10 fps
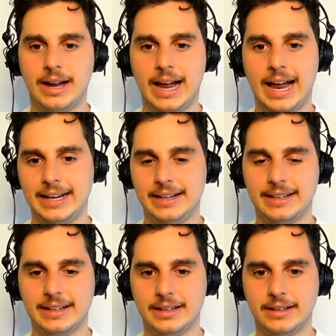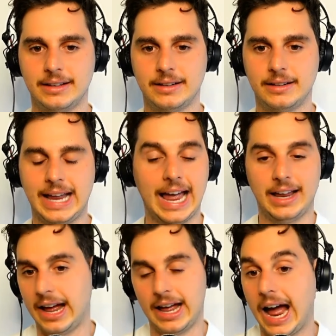And
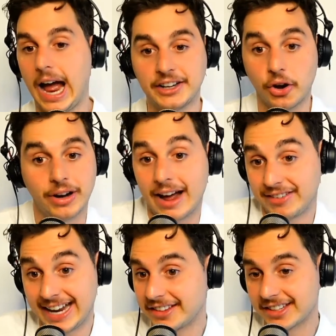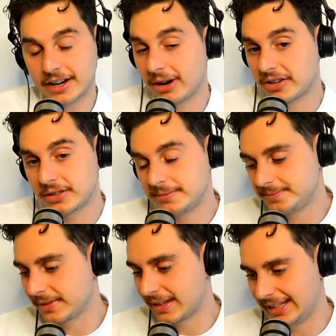yeah, I don't have an answer to that question
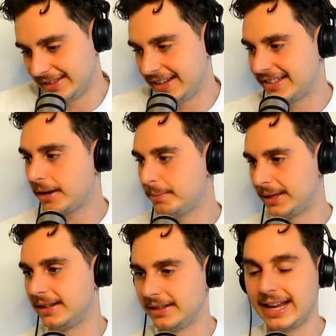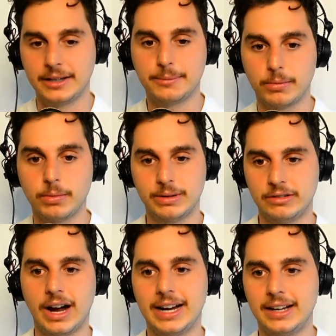in detail, but yeah, you're probably
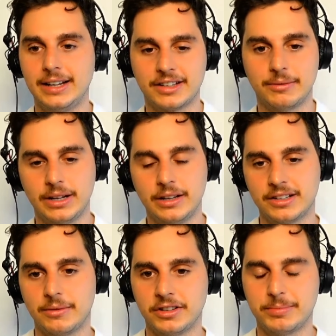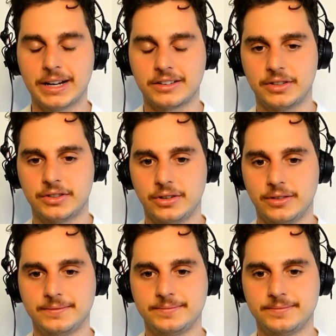right in some respects for sure.